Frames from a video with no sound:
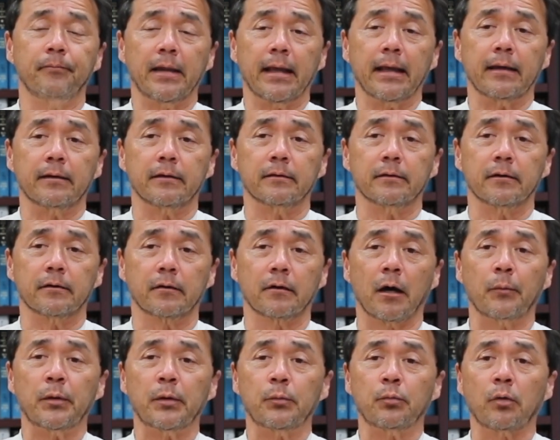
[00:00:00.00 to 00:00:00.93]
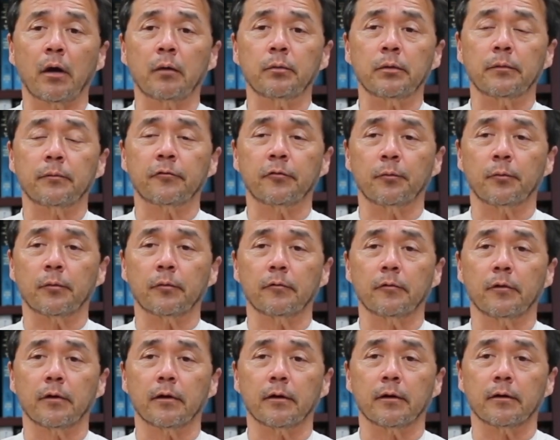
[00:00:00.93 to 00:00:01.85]
And a common problem from
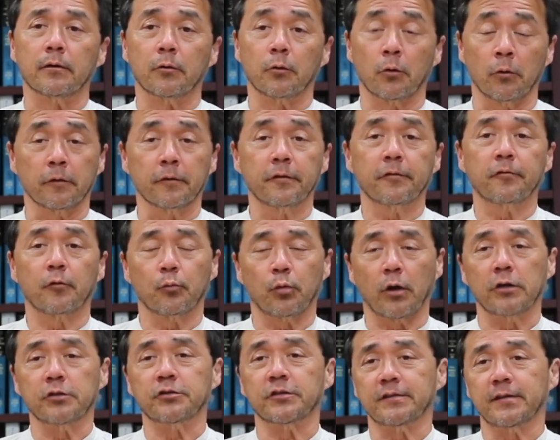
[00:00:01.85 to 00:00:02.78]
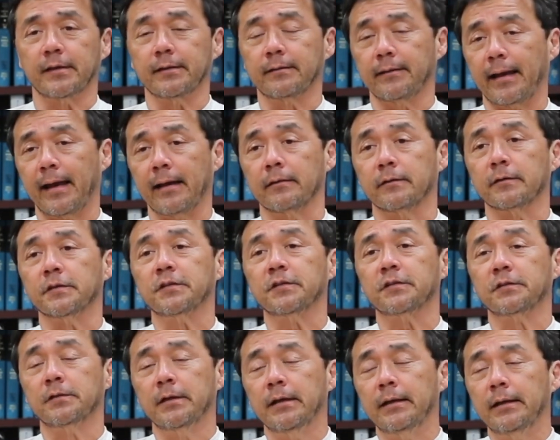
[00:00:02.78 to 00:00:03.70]
Earth for projects like
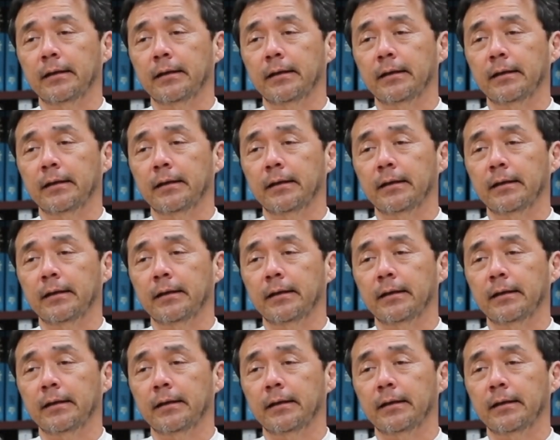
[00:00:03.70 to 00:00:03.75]
ATLAS